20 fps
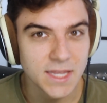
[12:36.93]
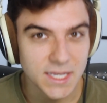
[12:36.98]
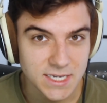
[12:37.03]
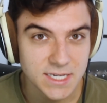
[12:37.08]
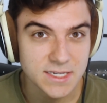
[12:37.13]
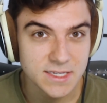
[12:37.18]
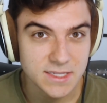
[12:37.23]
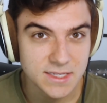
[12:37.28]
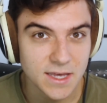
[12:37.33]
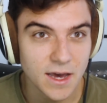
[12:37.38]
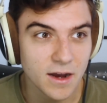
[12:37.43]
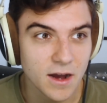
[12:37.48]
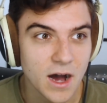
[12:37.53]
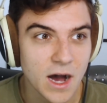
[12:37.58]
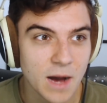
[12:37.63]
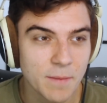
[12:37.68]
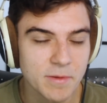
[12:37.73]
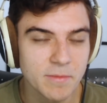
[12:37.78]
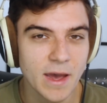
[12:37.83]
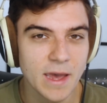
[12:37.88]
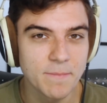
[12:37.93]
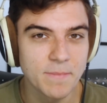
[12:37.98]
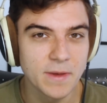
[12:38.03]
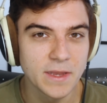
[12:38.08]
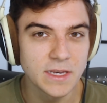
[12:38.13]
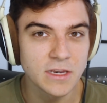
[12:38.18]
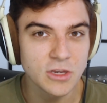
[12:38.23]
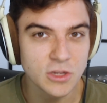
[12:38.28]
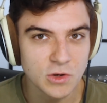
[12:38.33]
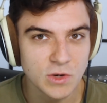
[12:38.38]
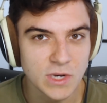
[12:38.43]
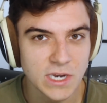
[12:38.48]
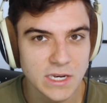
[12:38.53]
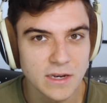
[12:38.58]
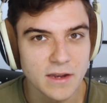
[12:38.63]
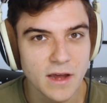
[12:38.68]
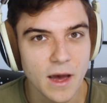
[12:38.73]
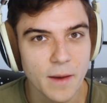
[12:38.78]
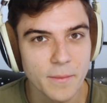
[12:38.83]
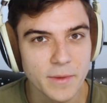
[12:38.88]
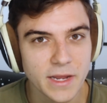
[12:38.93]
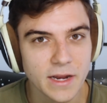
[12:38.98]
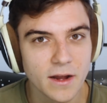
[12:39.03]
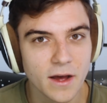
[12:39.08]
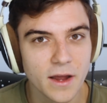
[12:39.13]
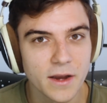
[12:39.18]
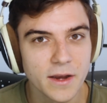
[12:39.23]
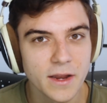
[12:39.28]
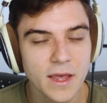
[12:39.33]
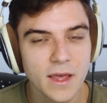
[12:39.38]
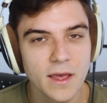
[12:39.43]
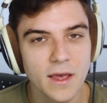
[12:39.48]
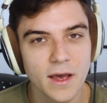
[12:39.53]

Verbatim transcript: this is the comp, in my opinion, you need to dominate on.